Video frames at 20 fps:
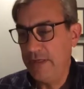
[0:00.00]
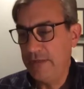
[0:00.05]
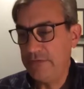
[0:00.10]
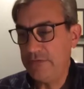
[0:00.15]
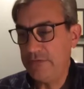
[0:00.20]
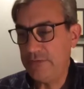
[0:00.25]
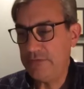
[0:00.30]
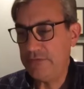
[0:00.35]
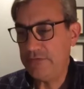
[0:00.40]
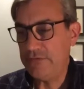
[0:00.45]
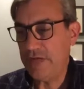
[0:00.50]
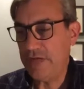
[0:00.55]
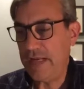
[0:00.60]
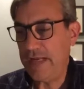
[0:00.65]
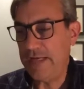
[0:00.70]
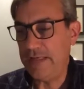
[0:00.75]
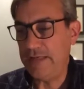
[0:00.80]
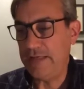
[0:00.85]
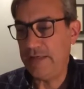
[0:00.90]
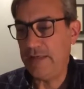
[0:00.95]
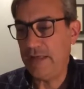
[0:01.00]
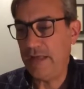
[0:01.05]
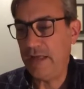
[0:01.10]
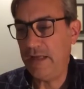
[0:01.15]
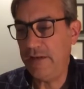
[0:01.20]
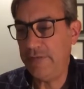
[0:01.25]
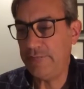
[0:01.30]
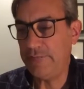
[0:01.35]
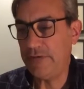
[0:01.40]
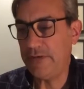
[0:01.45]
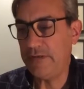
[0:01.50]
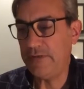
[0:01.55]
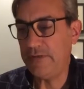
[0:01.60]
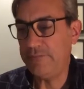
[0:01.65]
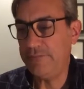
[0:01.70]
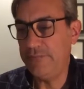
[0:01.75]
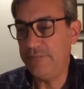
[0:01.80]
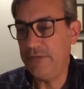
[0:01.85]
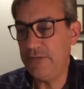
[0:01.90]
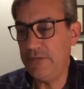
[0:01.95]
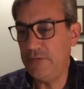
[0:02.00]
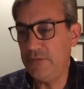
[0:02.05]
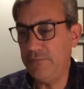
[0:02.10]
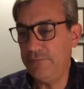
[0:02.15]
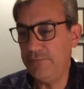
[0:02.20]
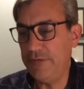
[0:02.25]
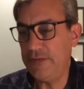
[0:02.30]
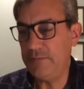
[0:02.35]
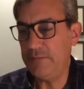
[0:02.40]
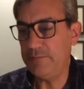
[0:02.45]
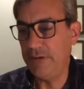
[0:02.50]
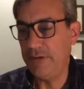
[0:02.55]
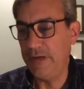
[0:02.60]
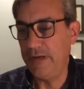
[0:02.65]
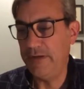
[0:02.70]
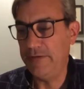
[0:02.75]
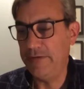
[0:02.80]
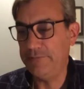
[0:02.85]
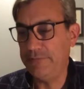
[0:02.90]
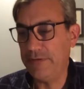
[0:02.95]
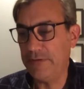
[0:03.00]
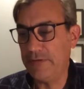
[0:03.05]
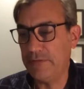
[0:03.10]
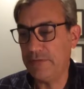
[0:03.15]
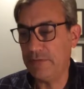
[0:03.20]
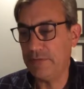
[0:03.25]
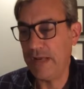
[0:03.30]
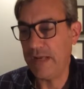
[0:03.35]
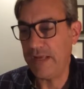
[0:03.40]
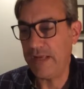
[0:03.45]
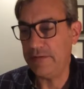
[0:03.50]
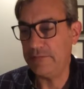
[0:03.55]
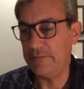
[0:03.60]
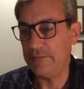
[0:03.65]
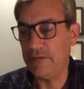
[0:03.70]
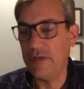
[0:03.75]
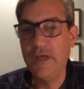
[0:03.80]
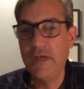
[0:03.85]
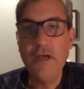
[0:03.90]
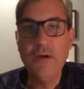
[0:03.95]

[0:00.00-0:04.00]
to a chain and hovering a few feet above the ground,